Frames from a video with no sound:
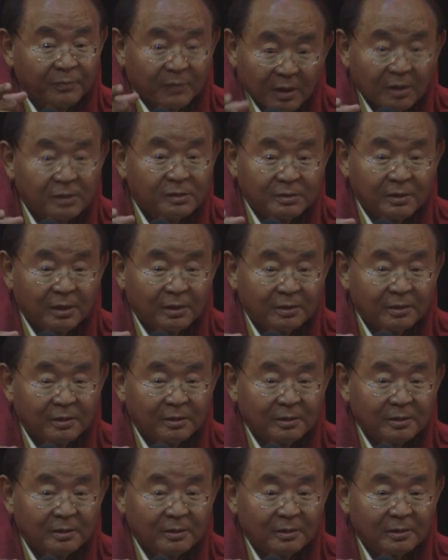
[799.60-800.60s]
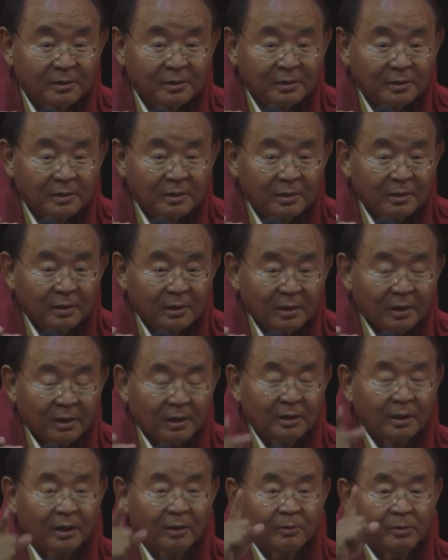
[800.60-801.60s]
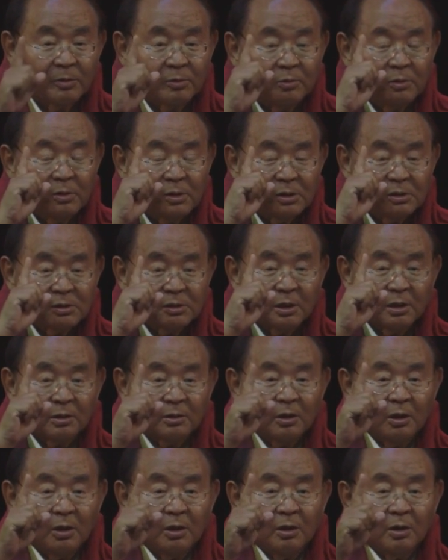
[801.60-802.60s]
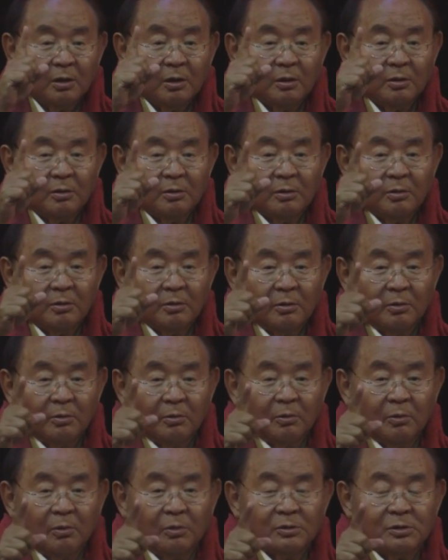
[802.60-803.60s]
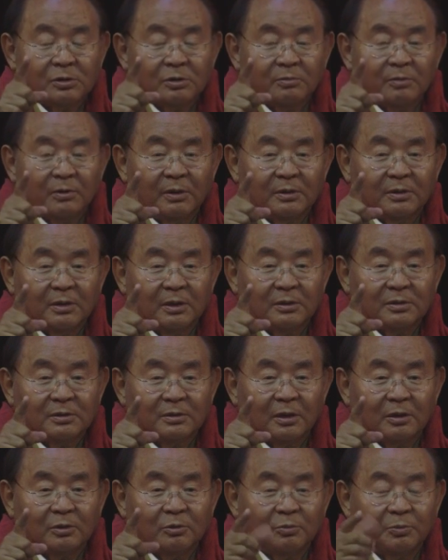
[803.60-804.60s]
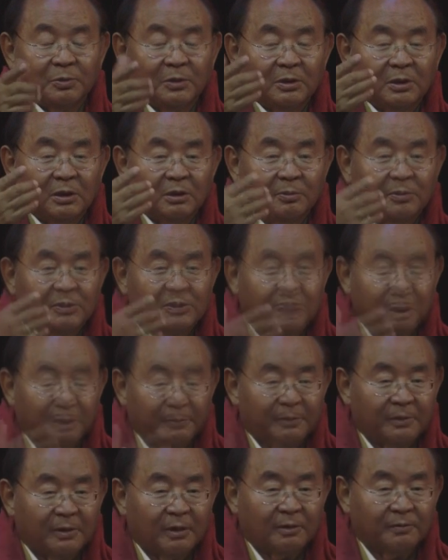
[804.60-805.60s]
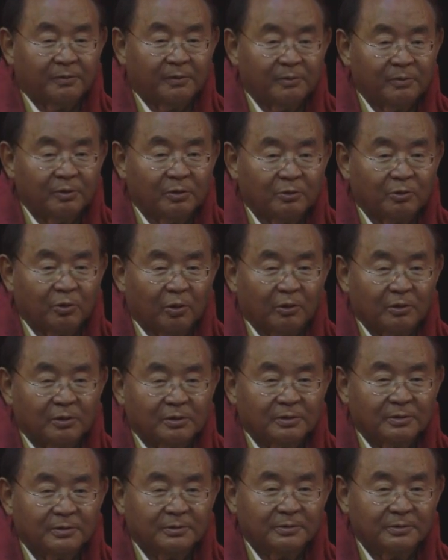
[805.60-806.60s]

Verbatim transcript: isn't it? It's like when you start watching meditation that you be a little bit separated from your thought.